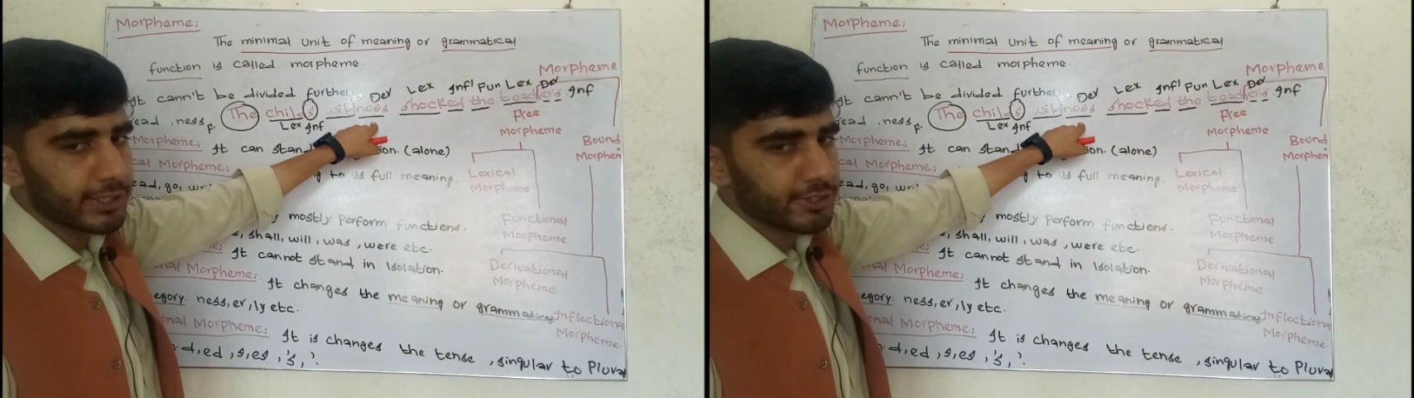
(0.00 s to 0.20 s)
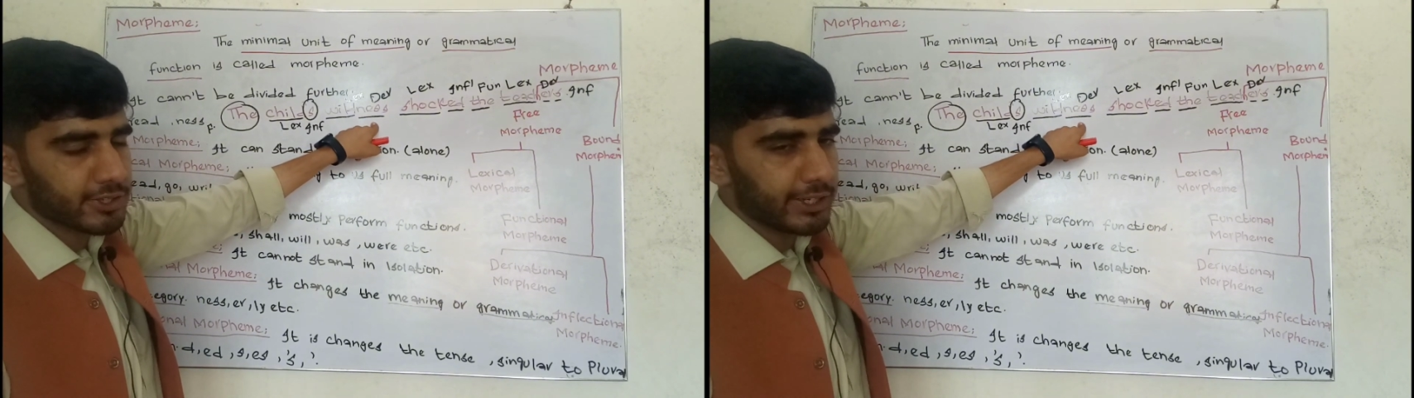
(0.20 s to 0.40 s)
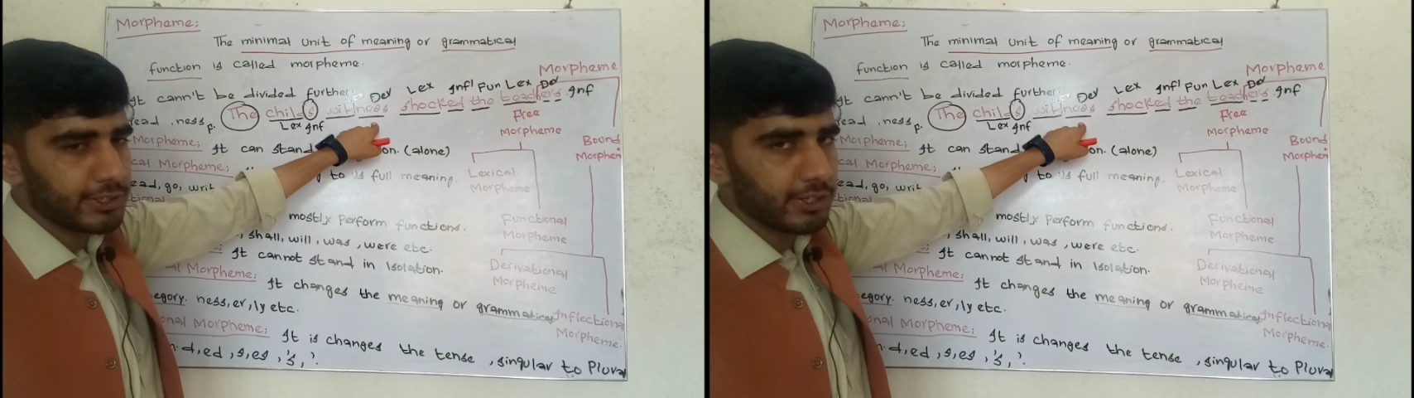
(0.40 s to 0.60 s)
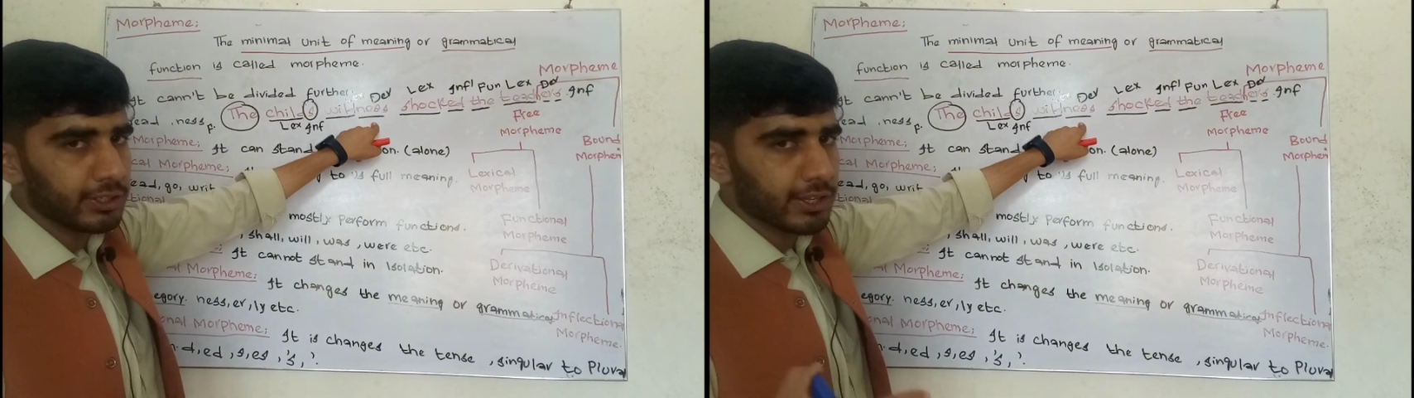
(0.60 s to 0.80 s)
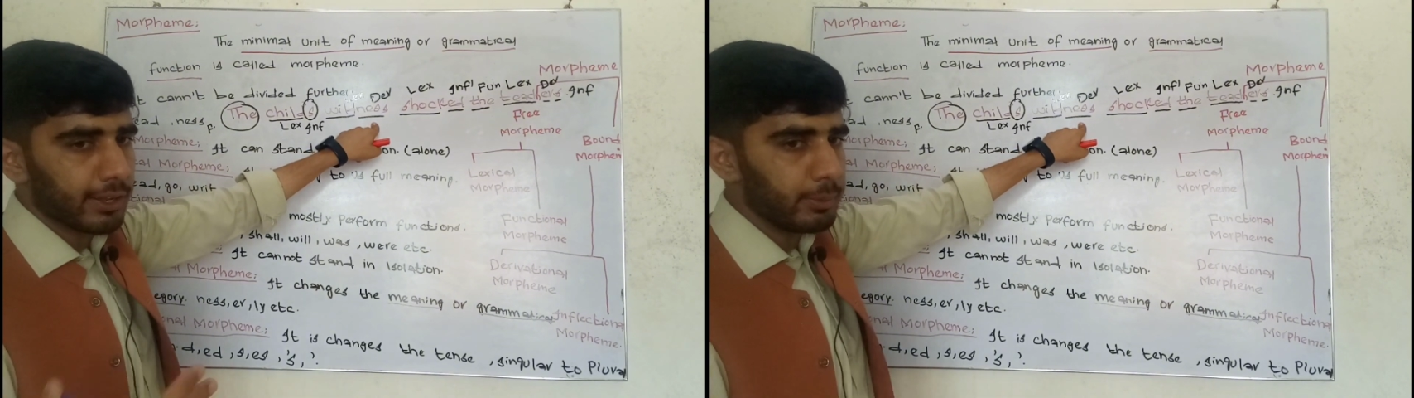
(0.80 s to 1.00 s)
it's
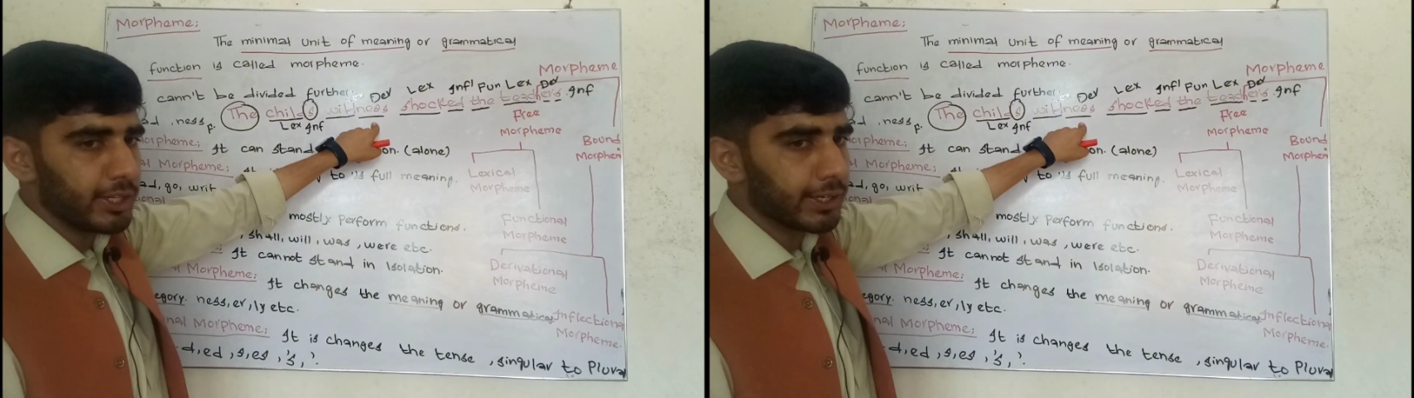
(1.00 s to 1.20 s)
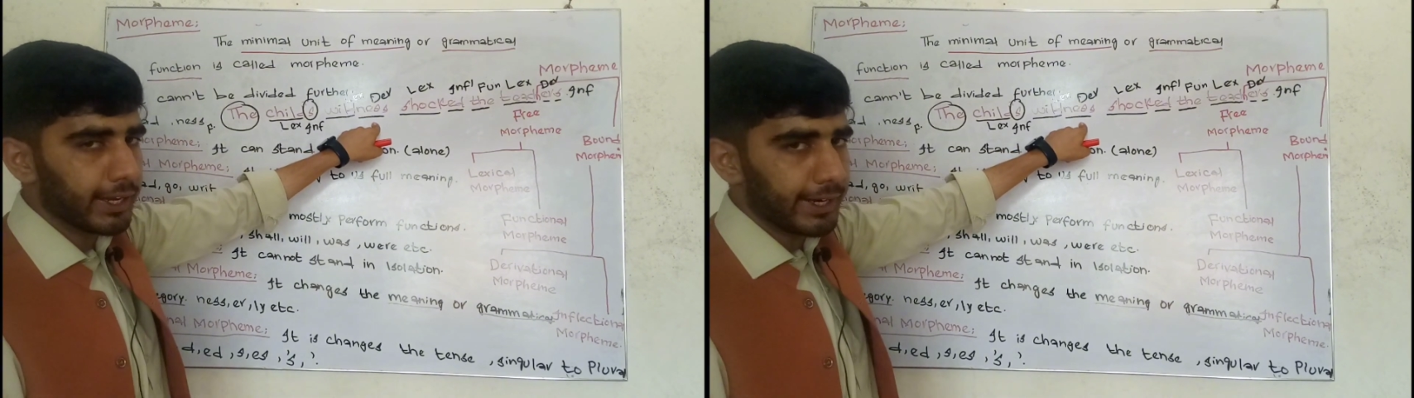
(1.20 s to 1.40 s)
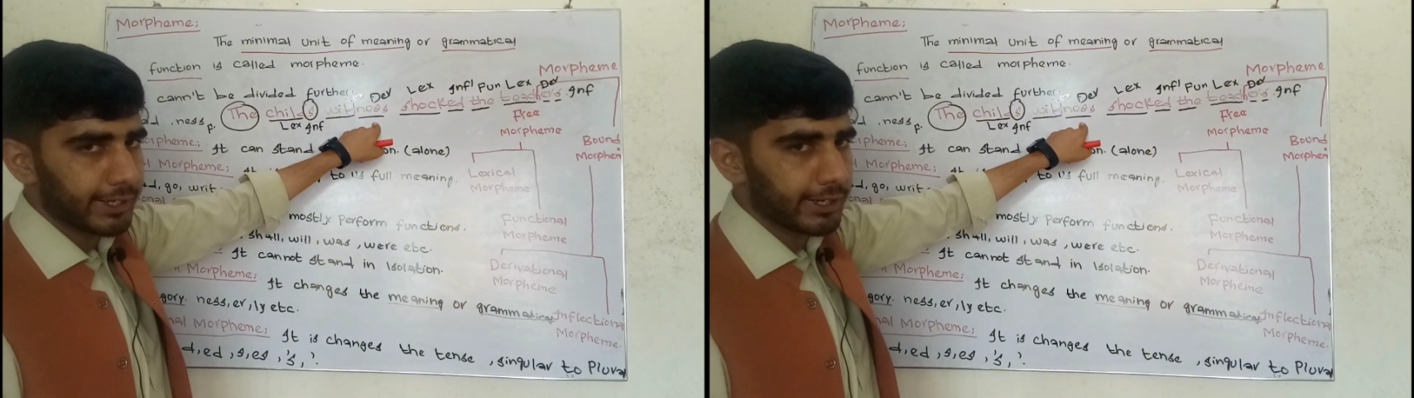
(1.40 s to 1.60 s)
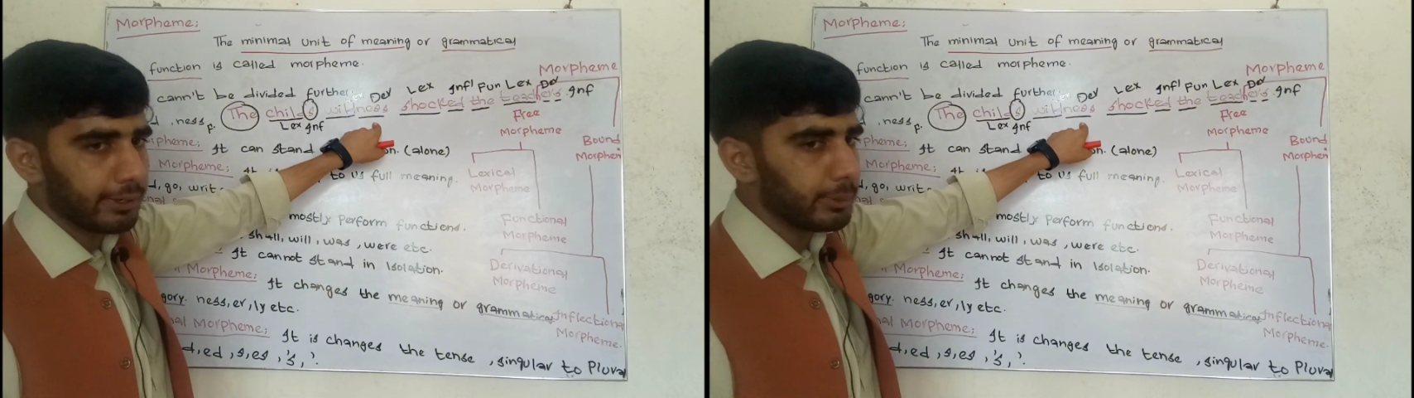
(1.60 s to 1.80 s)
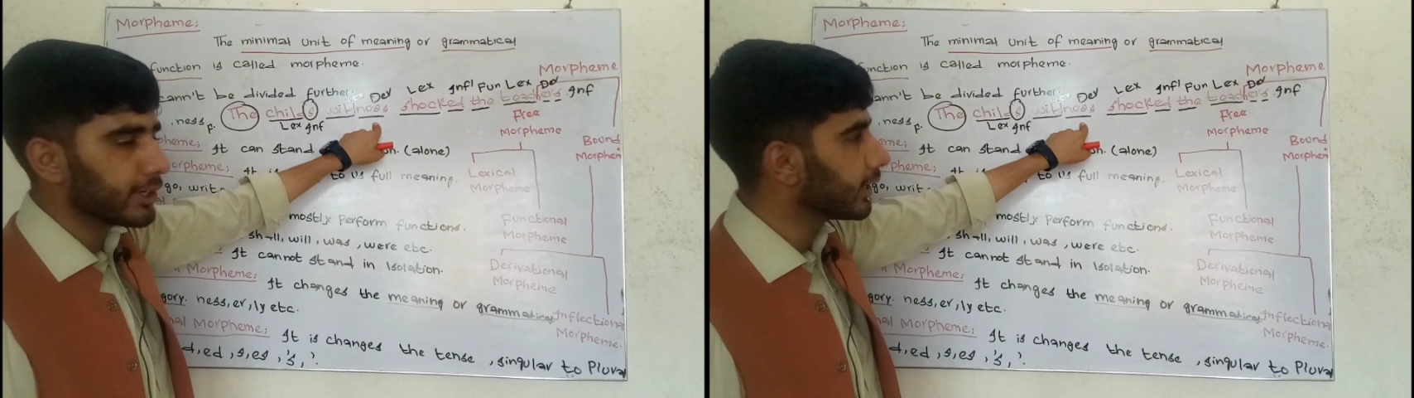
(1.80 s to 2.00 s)
changing the meaning and
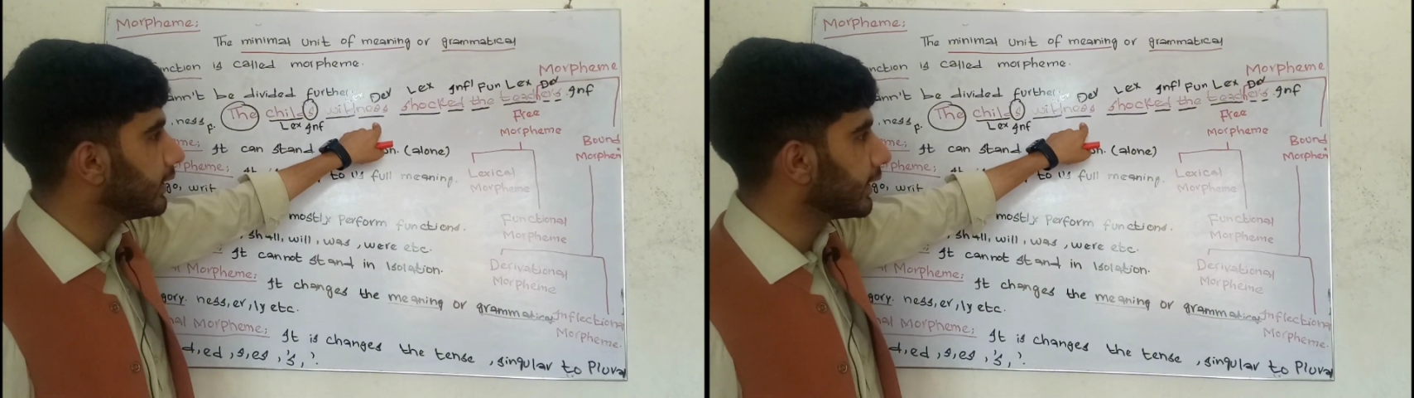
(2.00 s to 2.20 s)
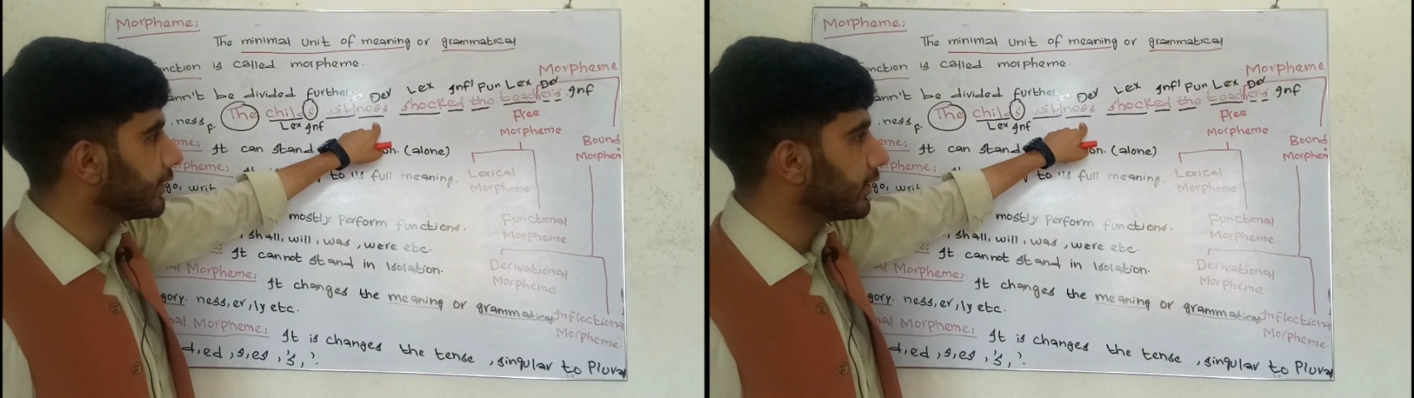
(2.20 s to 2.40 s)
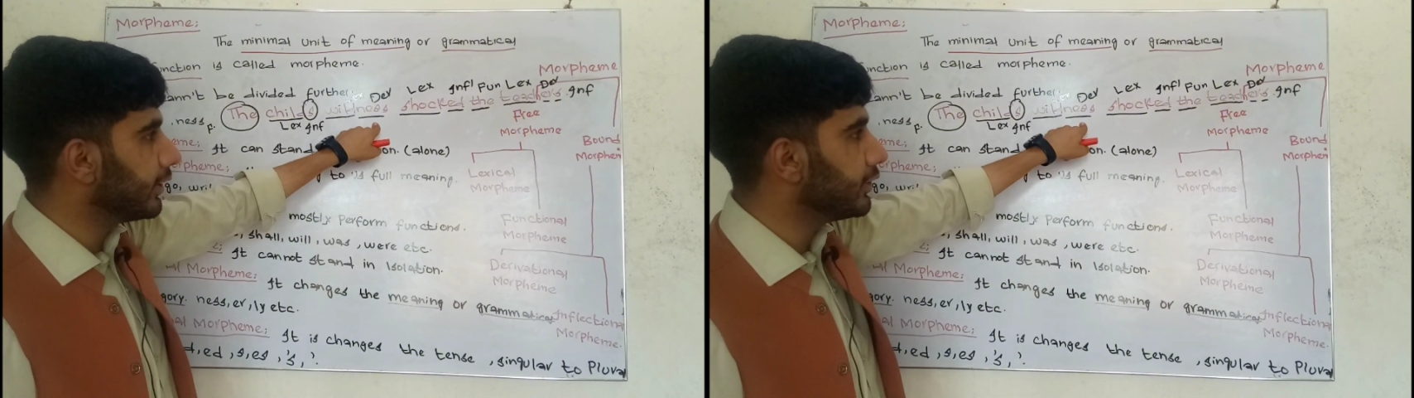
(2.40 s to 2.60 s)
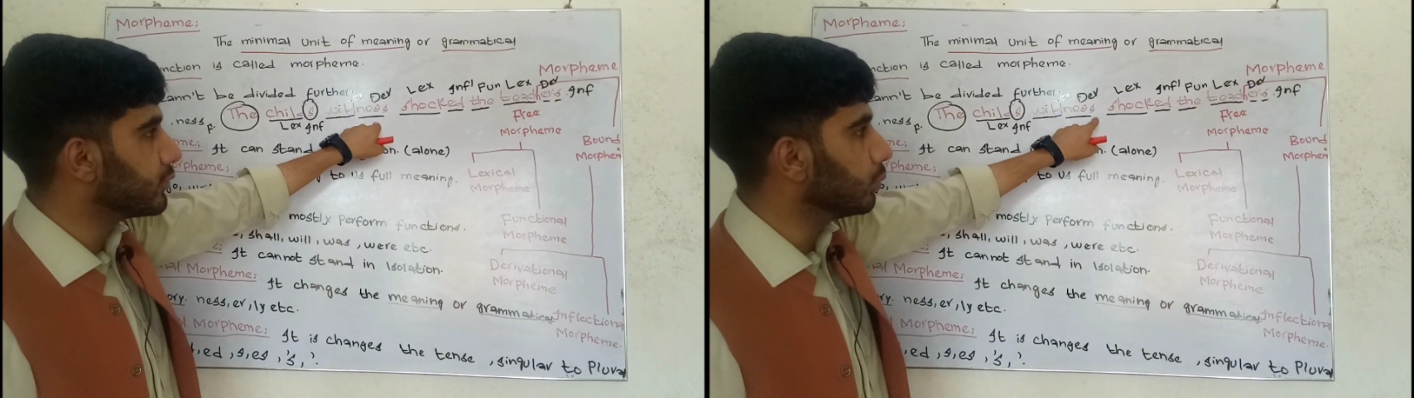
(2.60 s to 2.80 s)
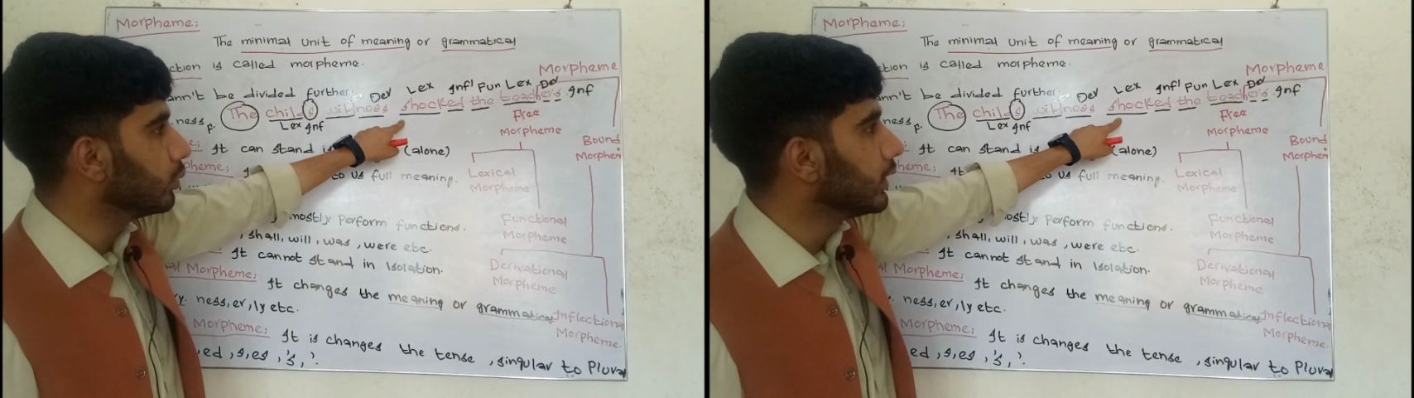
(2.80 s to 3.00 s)
grammatical category
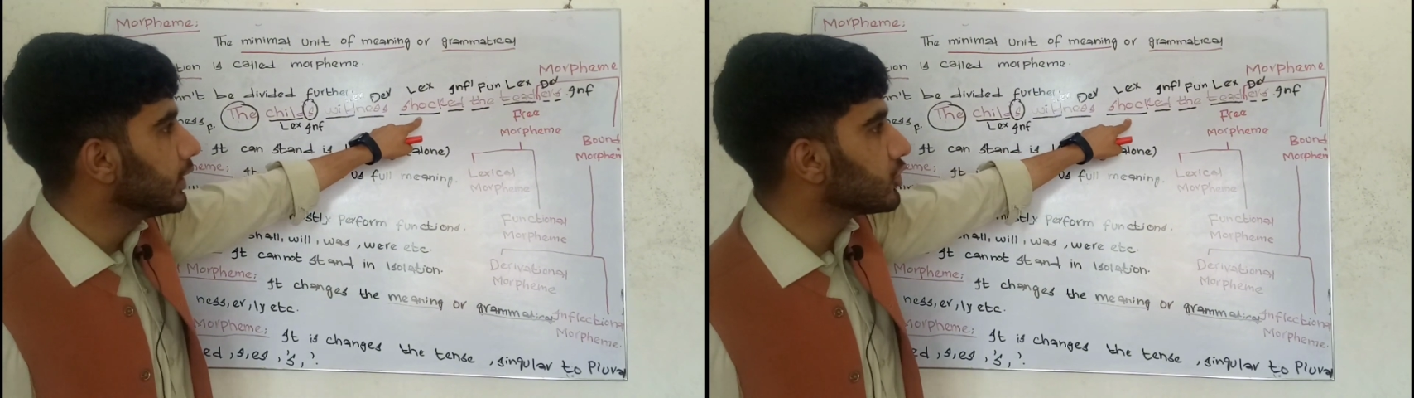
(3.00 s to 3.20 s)
too.